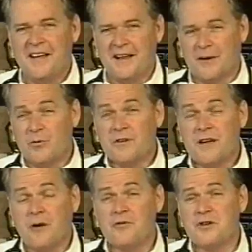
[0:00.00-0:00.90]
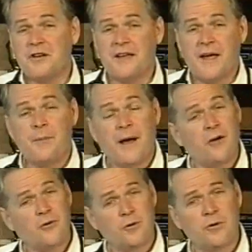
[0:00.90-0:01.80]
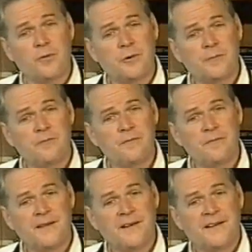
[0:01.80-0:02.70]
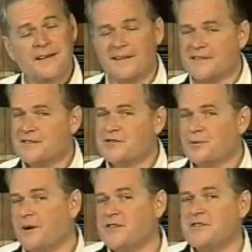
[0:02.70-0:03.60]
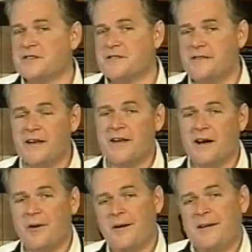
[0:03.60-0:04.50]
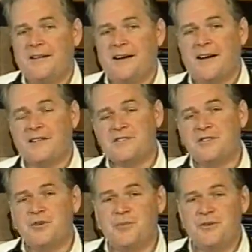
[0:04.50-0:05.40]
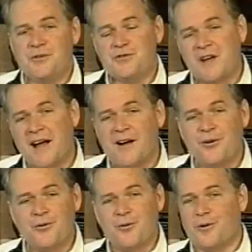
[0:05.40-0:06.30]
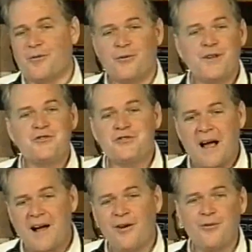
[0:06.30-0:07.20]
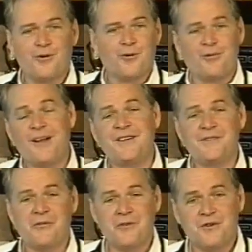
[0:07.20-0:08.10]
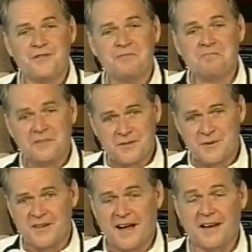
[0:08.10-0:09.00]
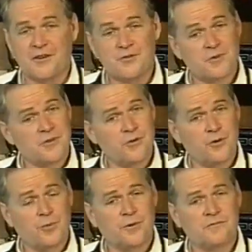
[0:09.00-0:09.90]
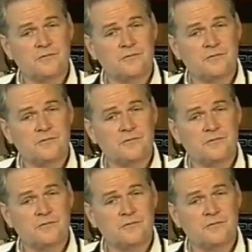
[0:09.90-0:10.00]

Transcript: and I want to talk to you today about croup. Now, since you're watching this video, I assume your child or a friend's child or a relative of yours has been diagnosed with croup.